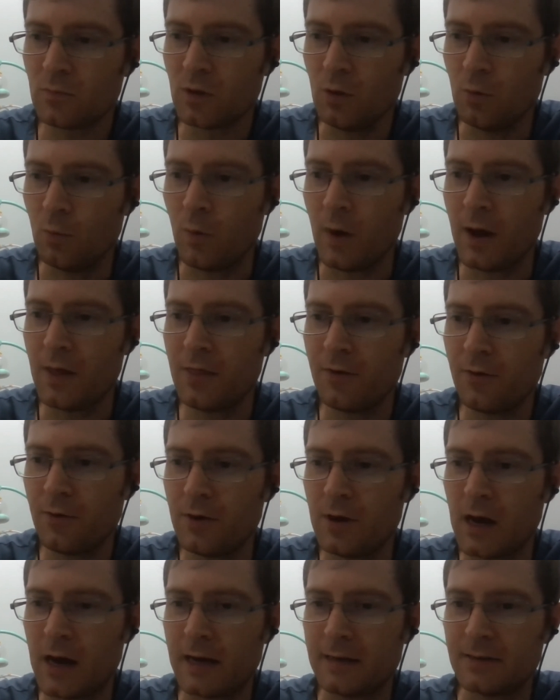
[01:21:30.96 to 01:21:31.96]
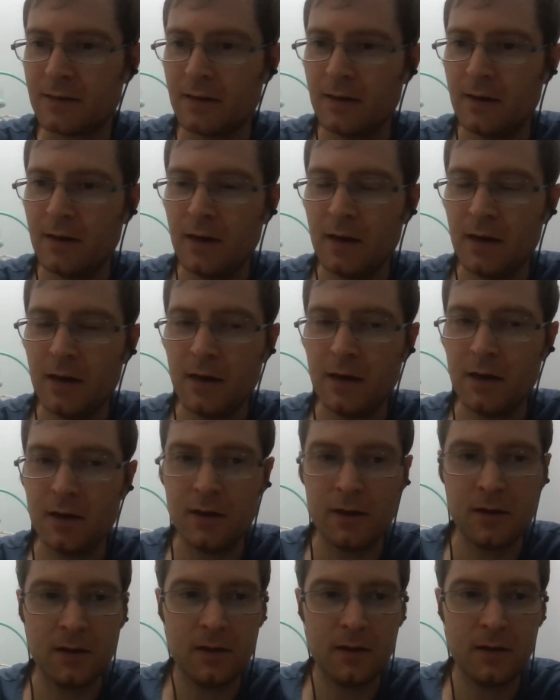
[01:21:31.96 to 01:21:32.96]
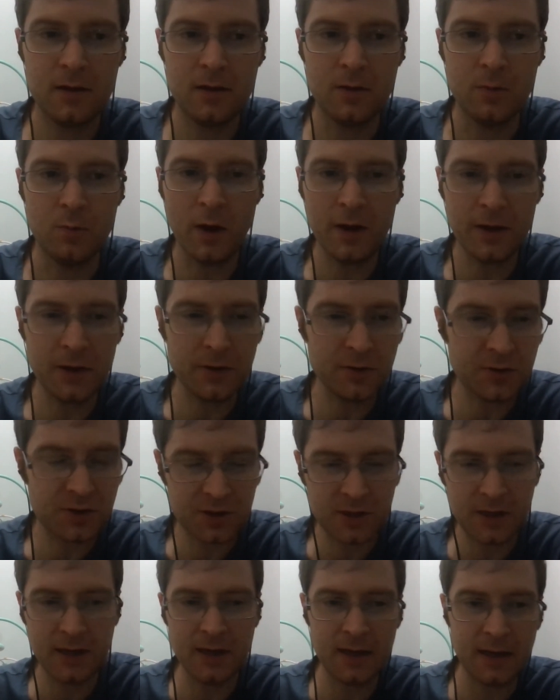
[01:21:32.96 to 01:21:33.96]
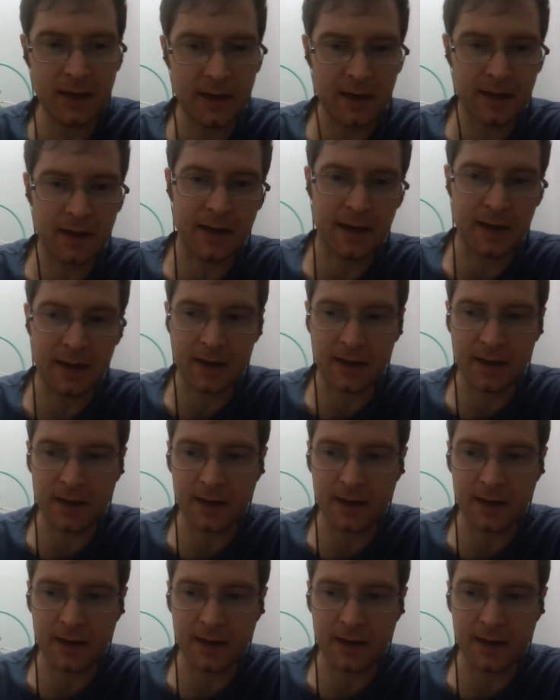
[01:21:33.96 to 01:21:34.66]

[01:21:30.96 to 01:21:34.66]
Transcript: whether or not what you see in a